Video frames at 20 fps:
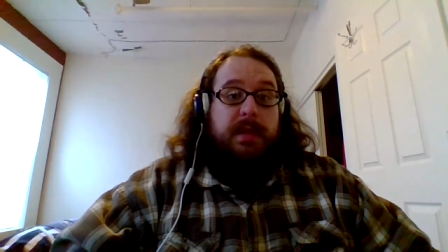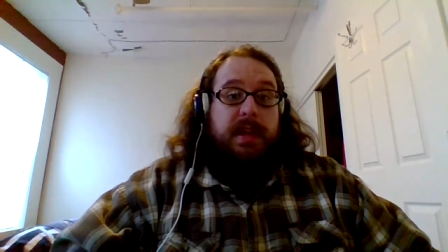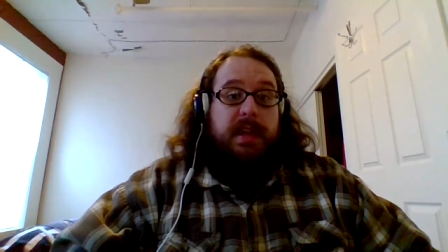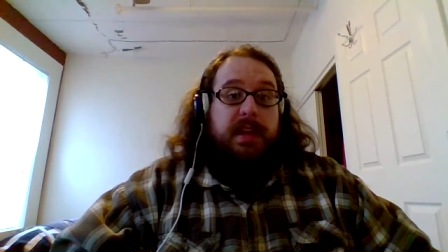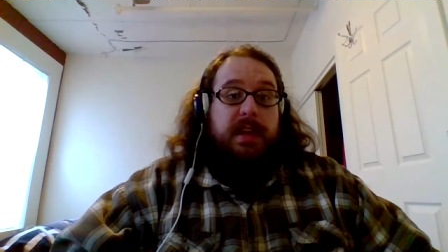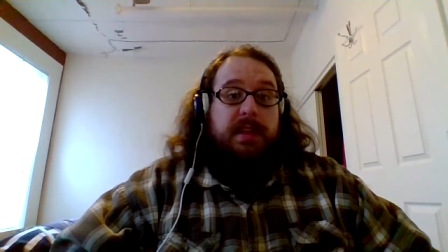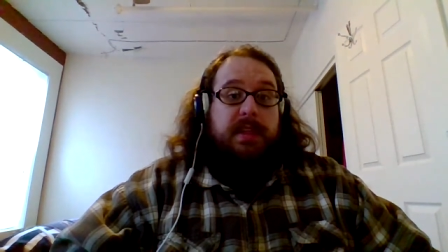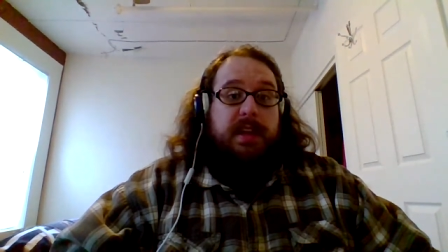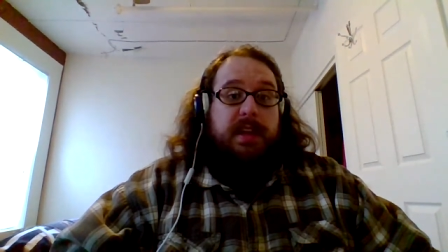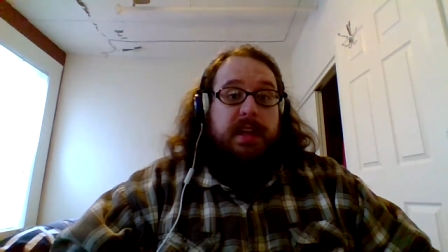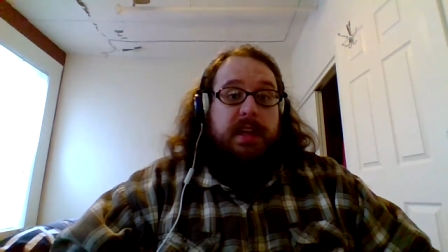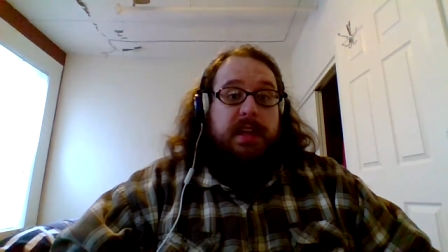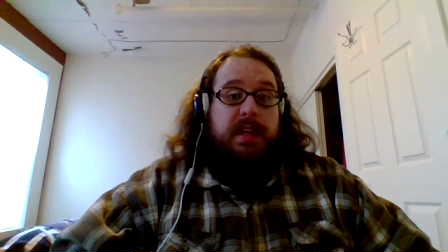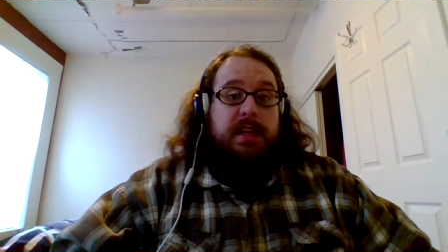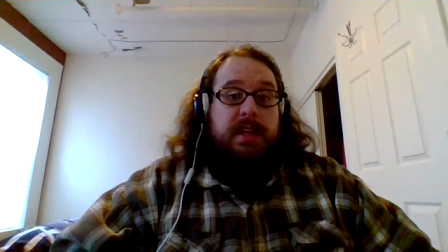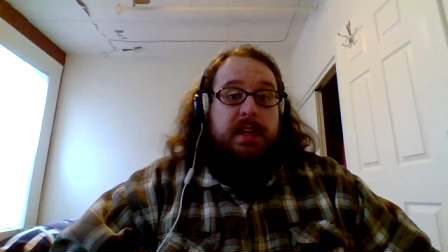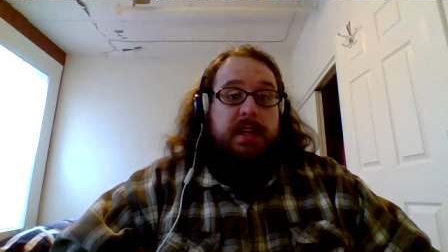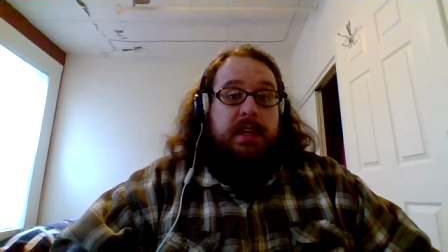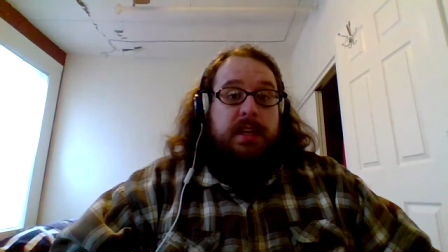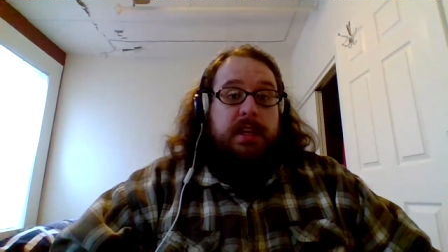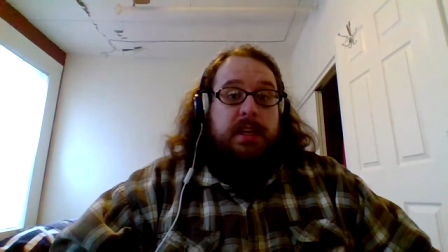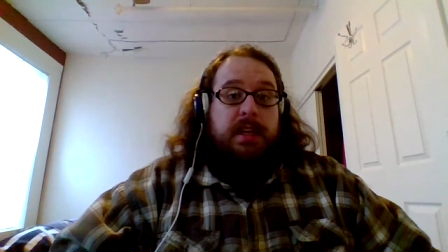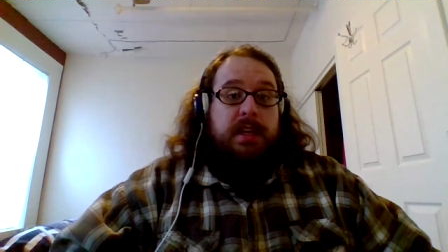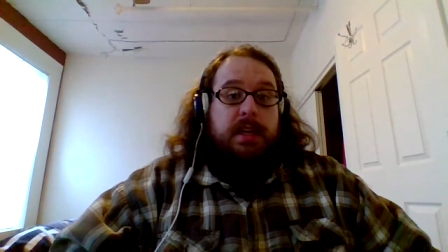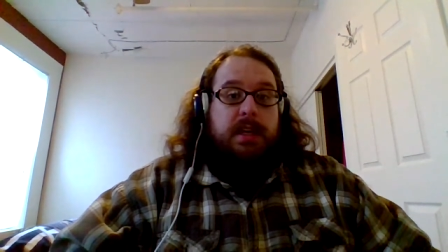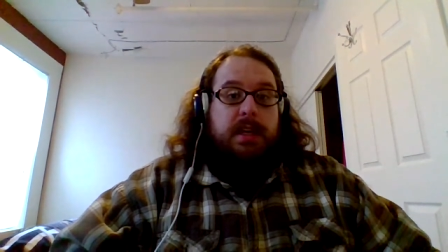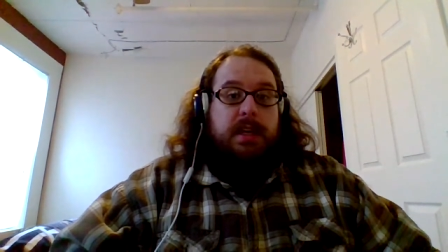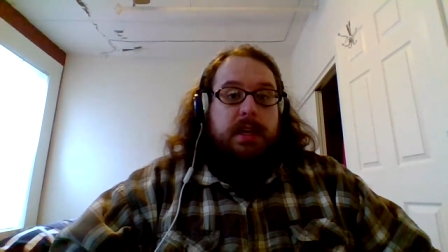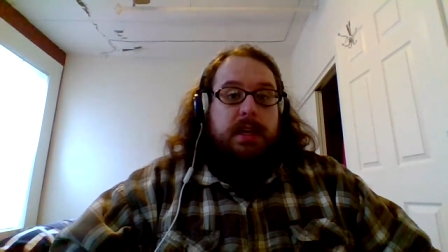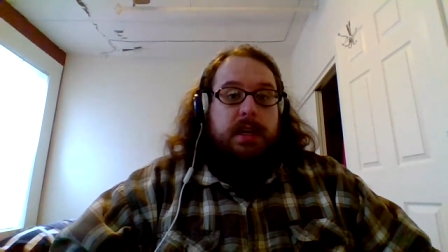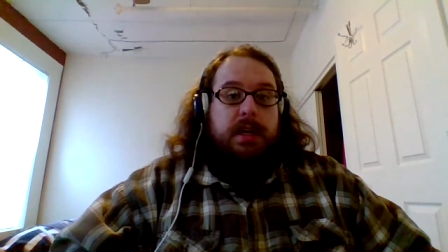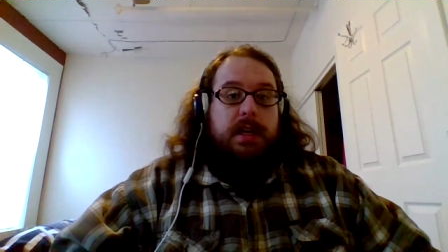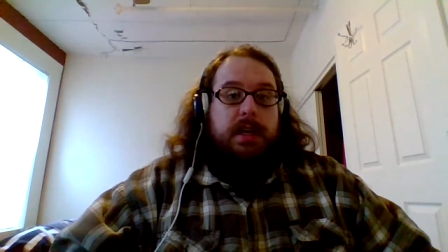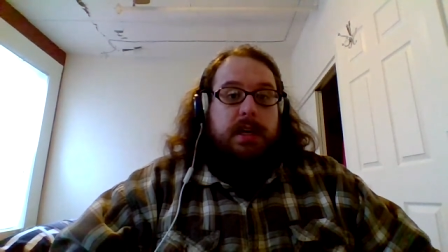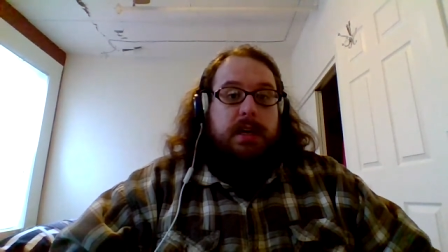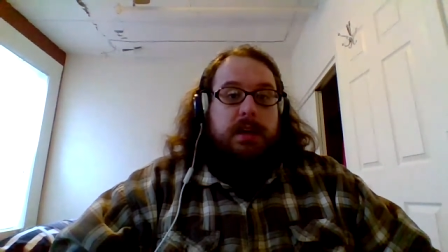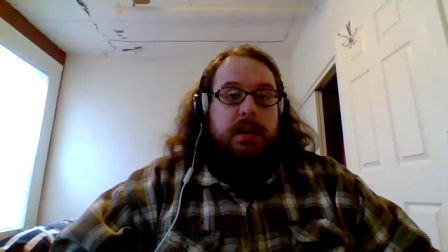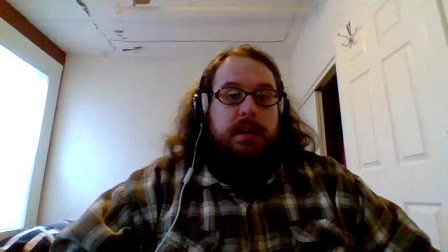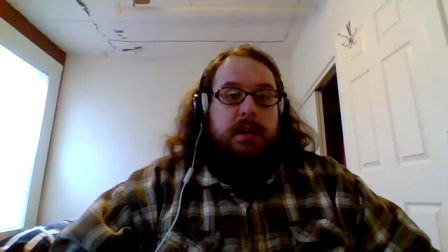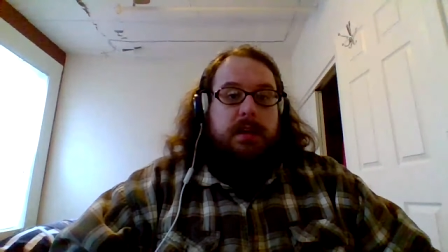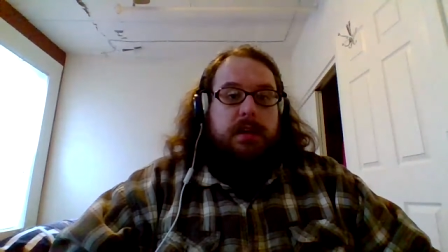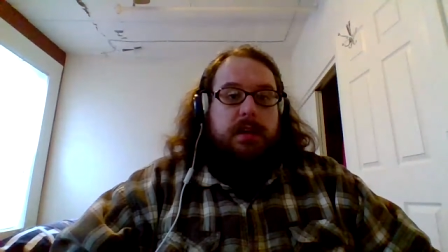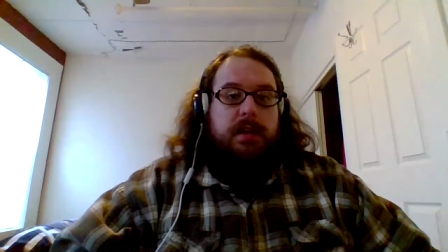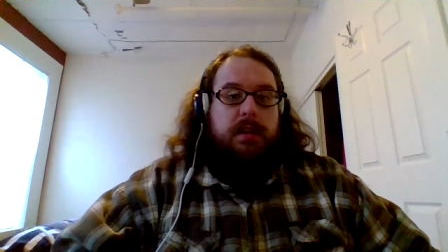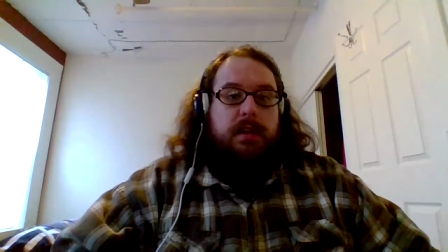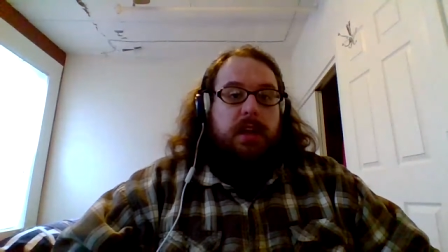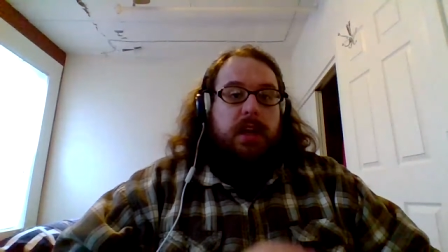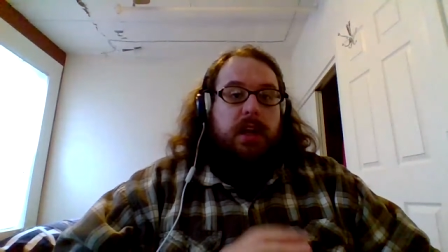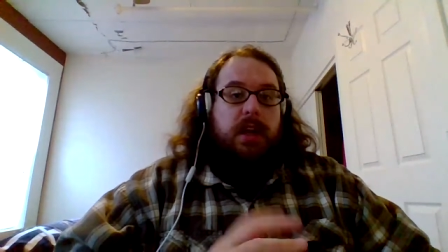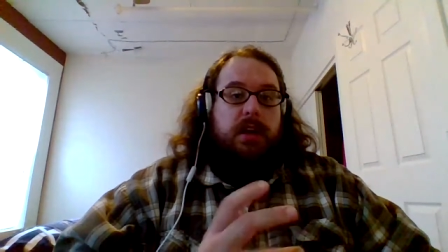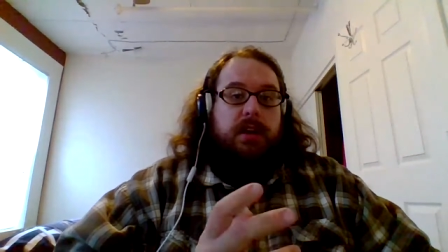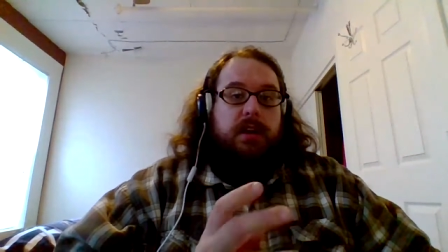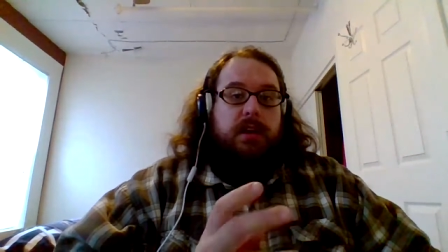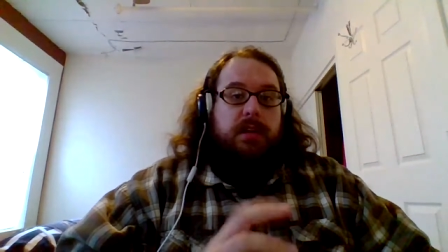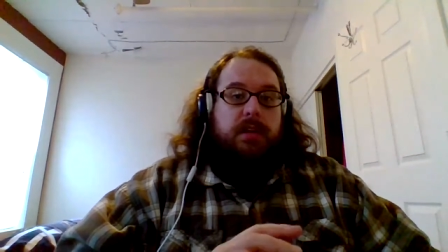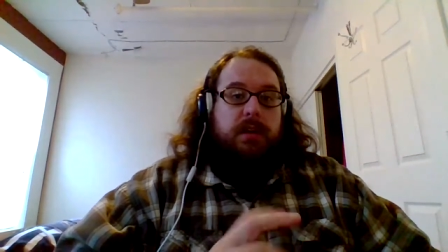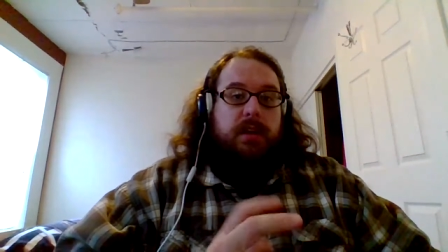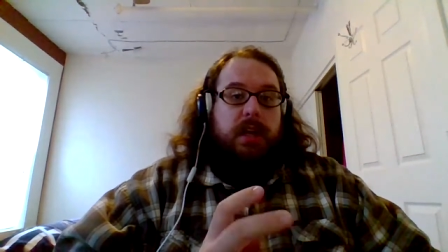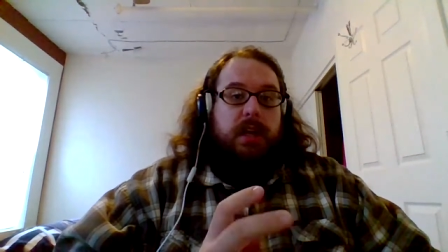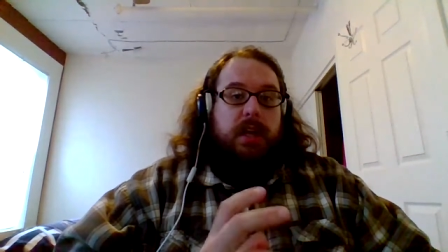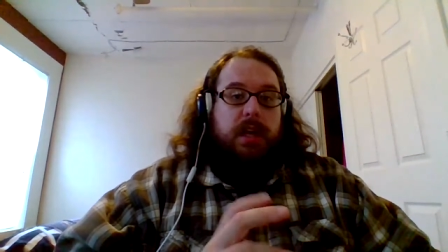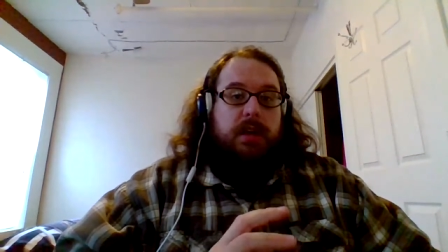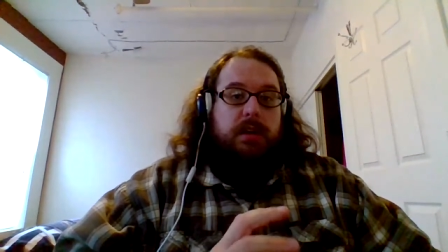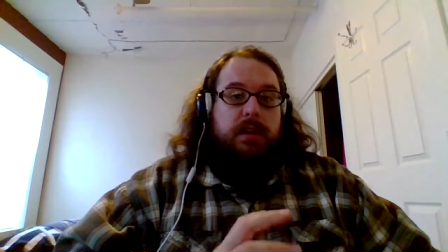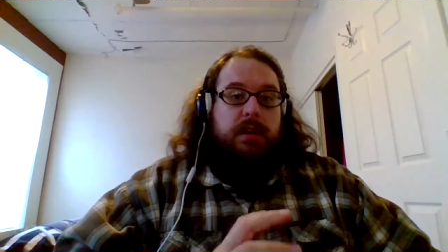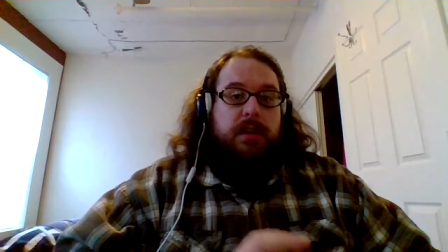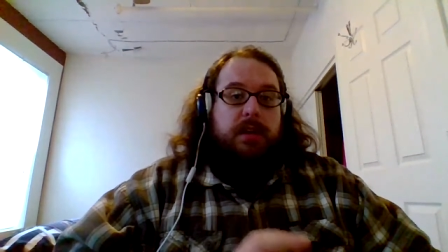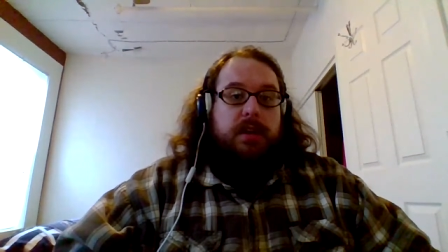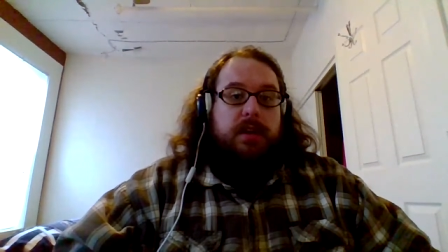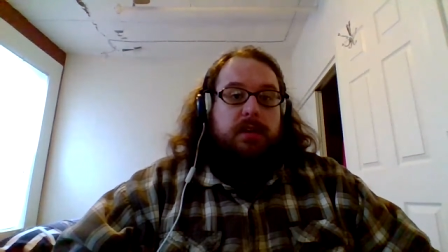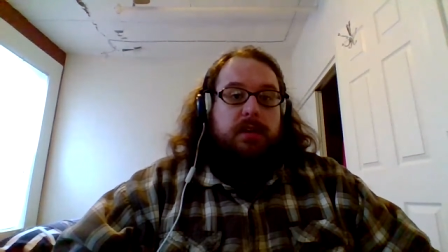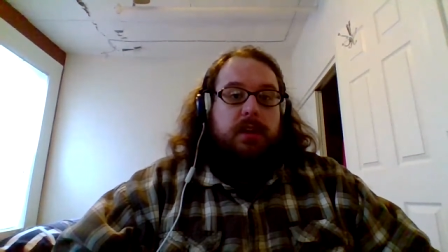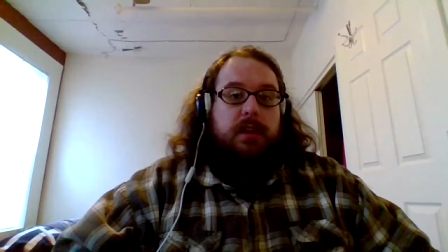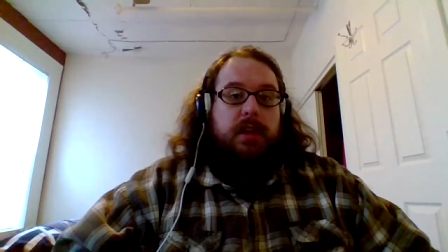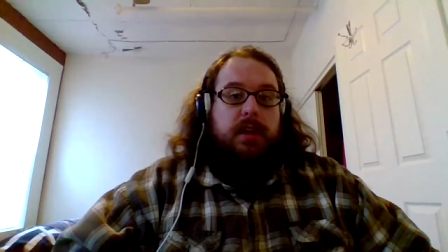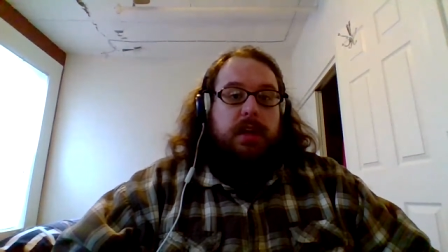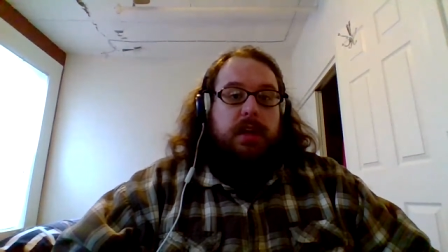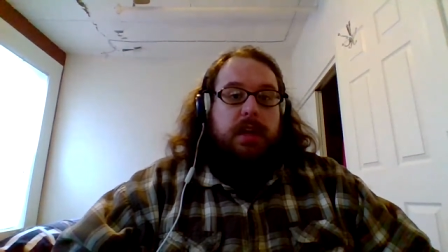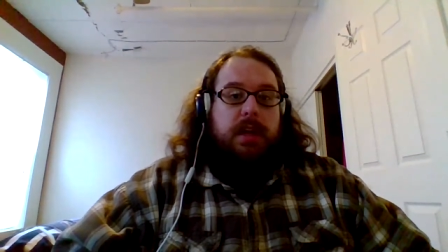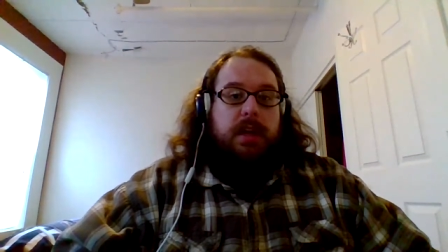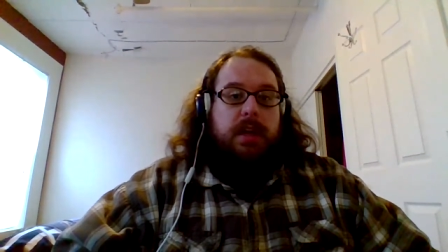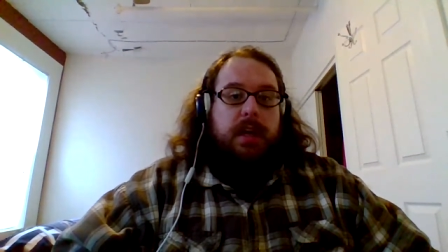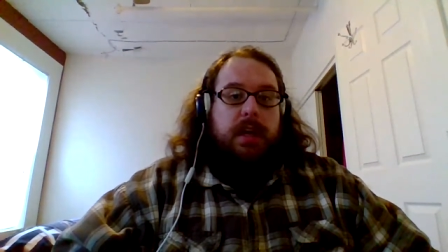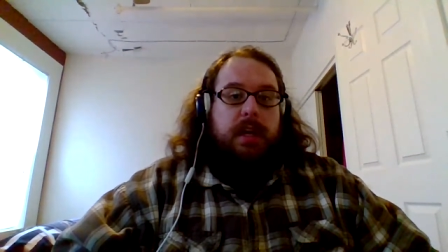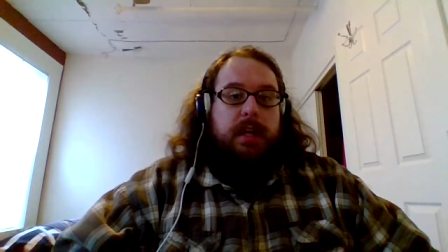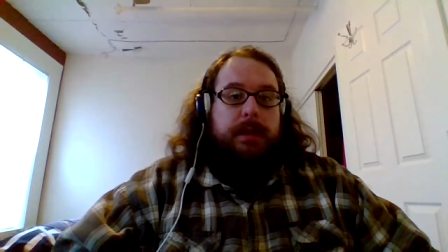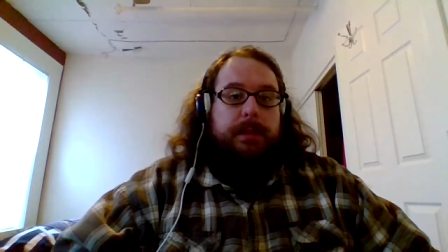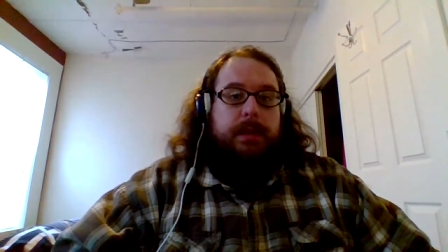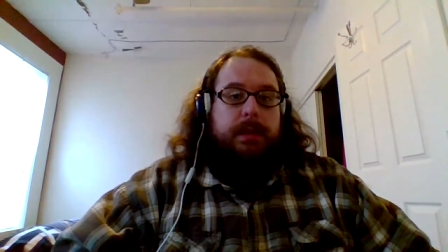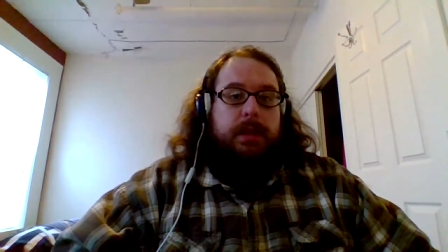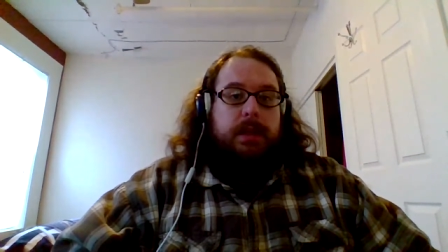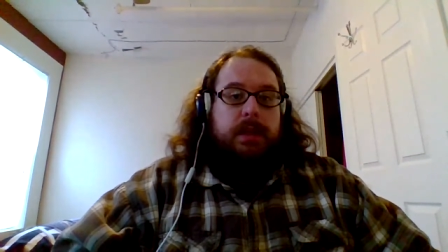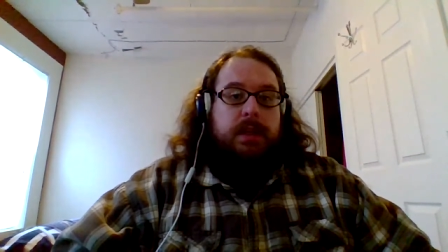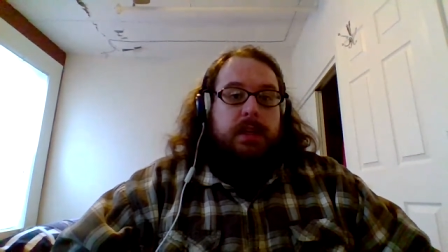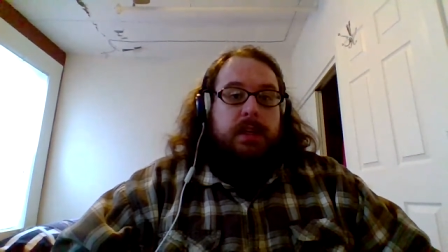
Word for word: I hit the uh, lock on the locker, the locking knob,